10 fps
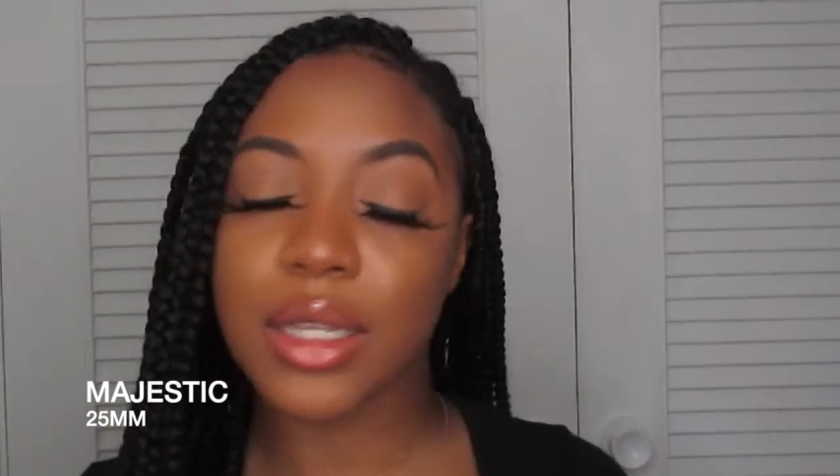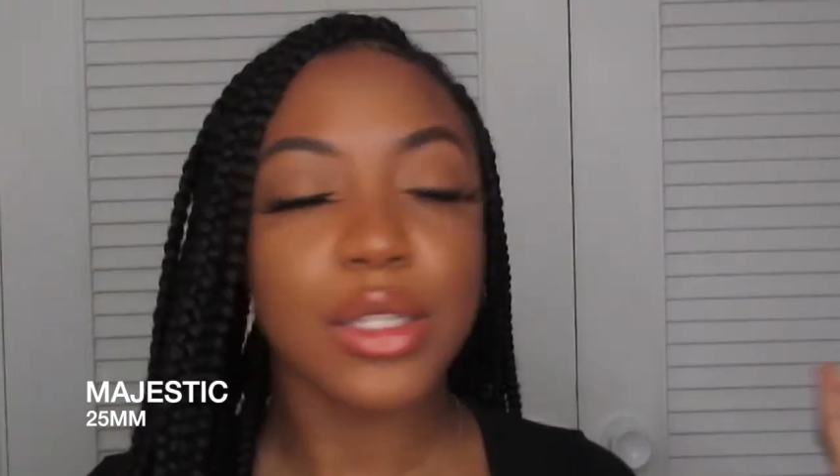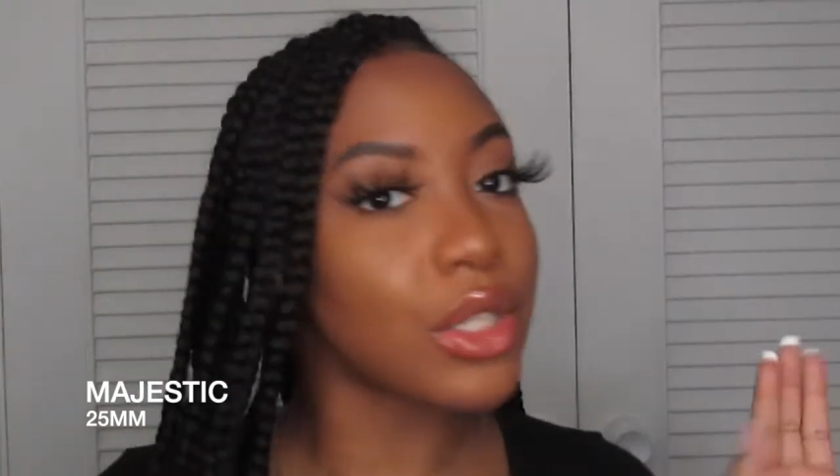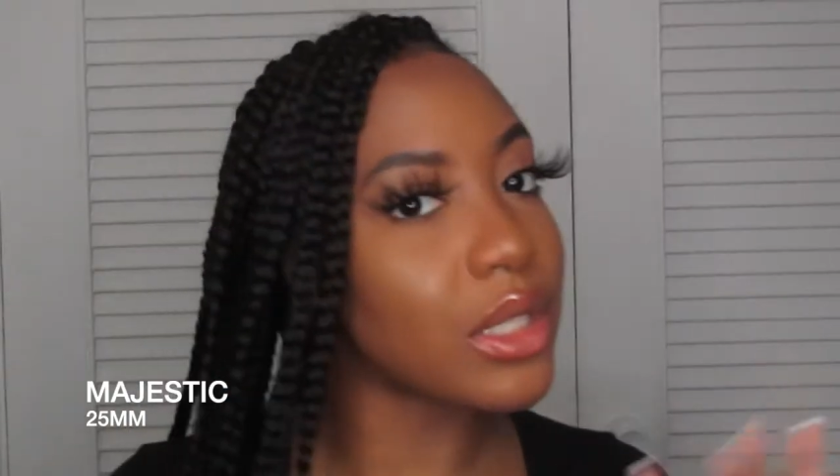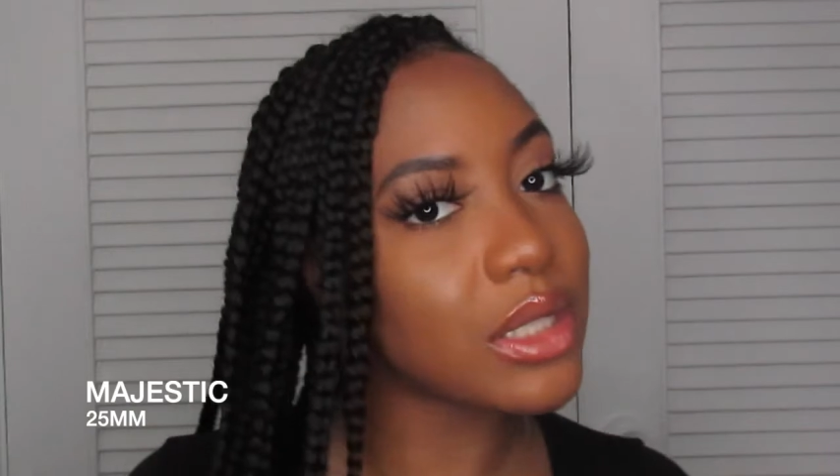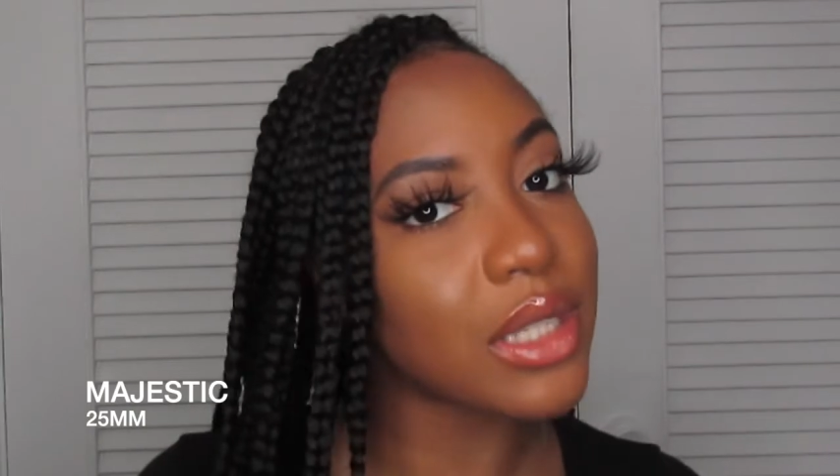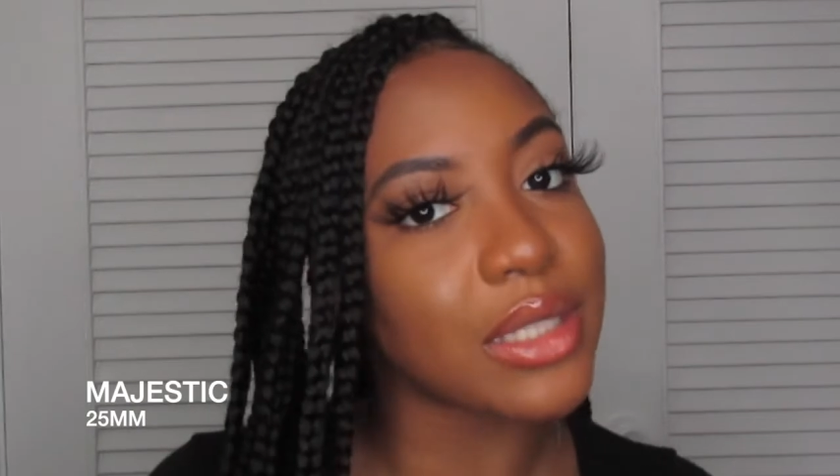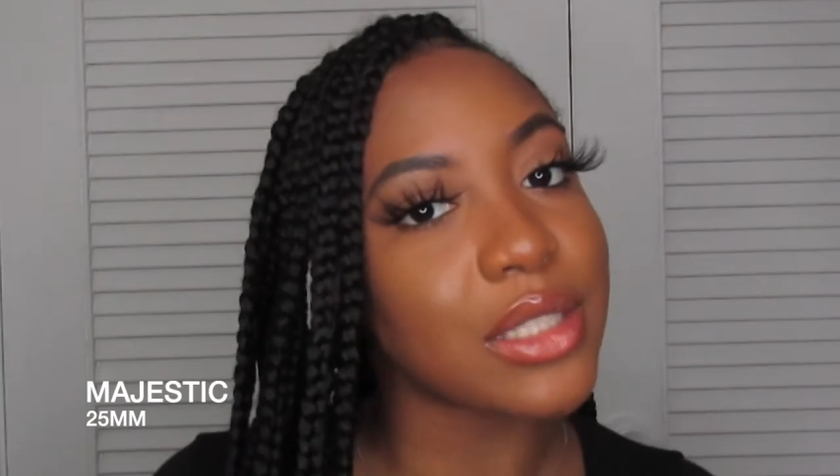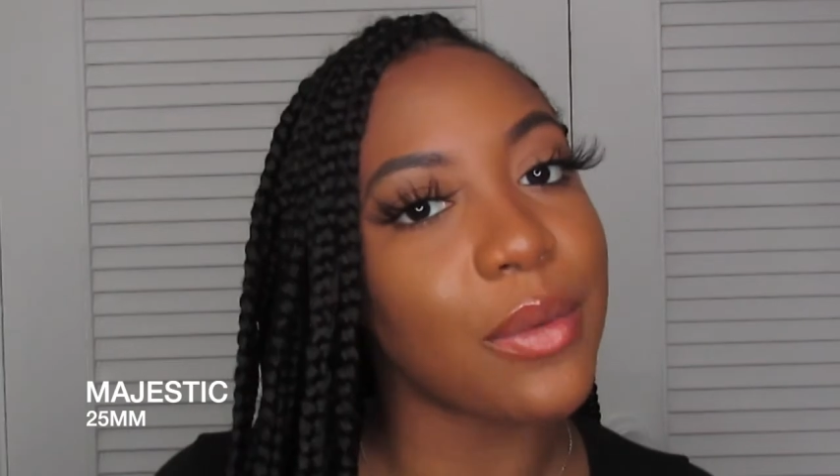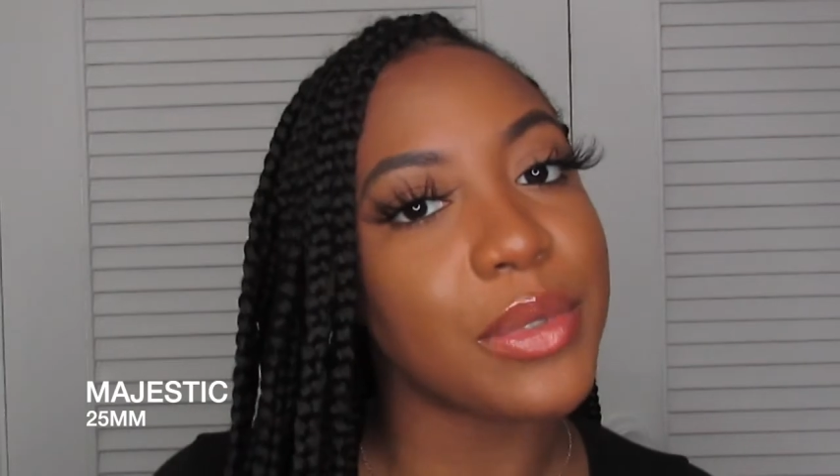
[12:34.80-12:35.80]
So this is Lash
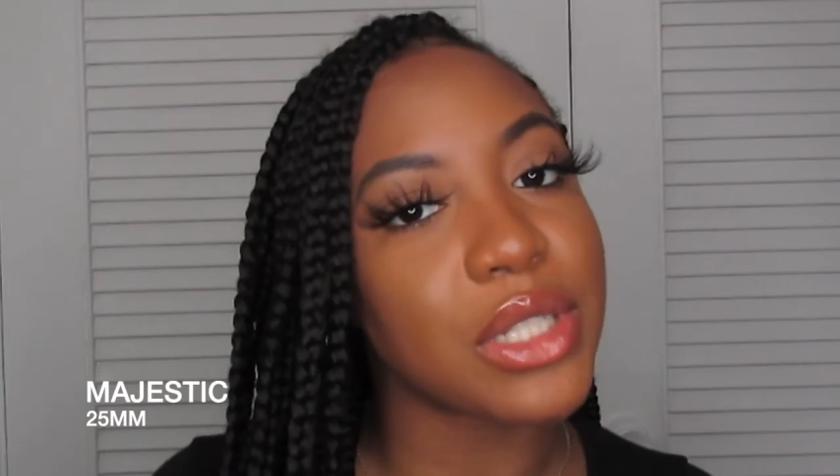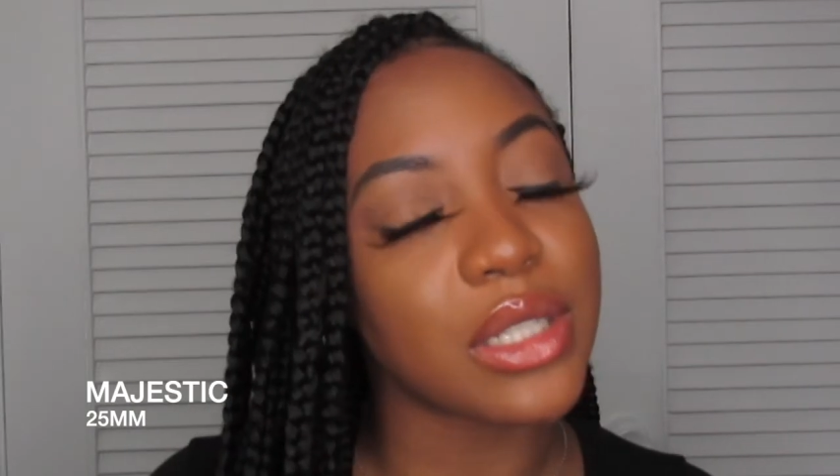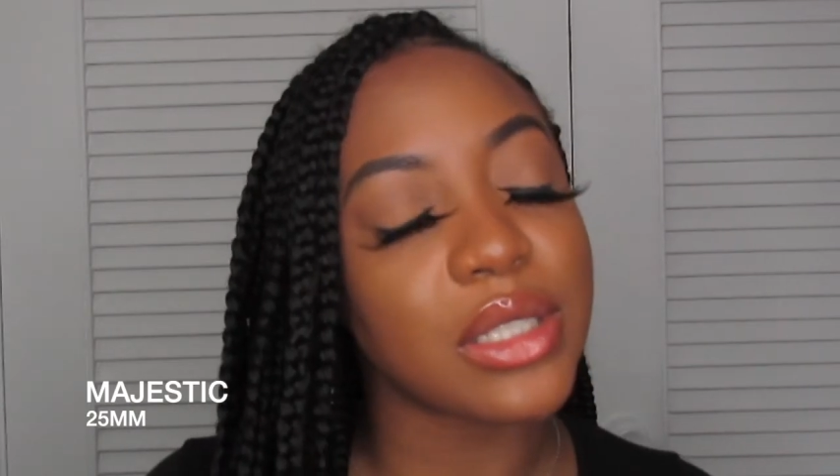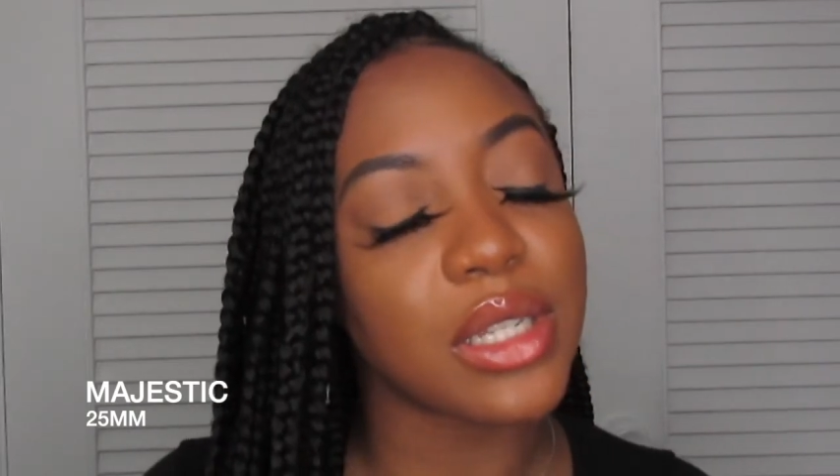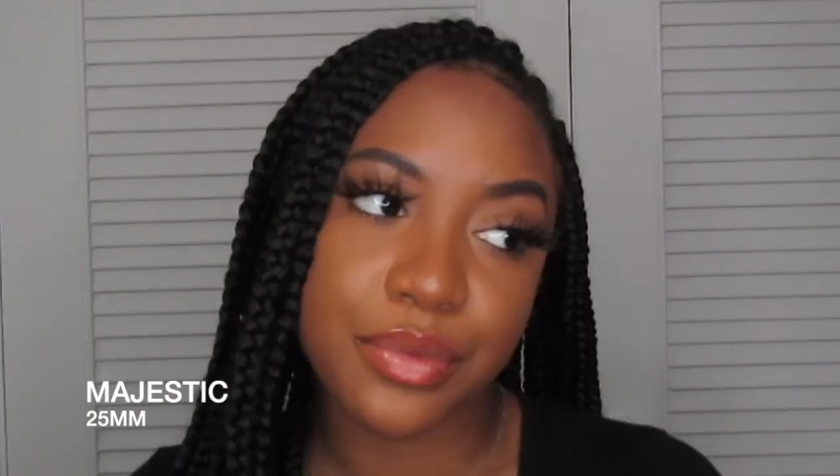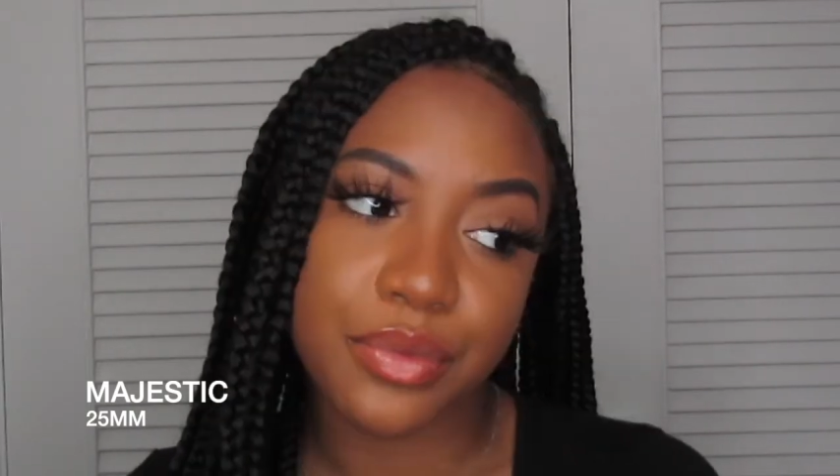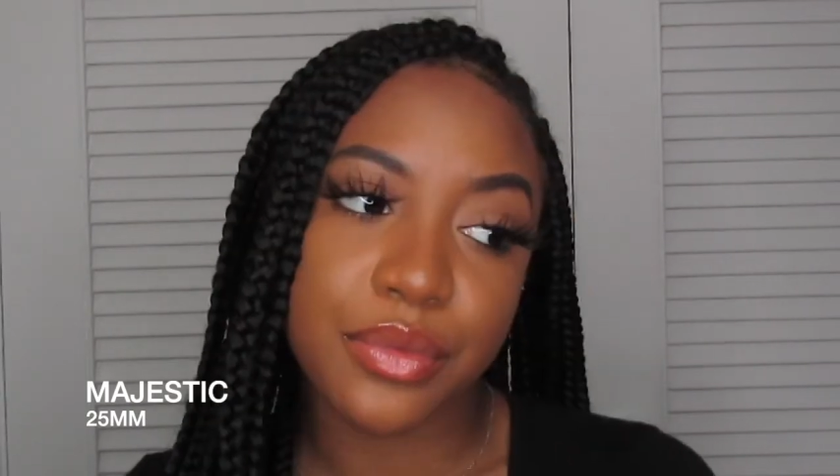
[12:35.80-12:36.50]
Style Majestic.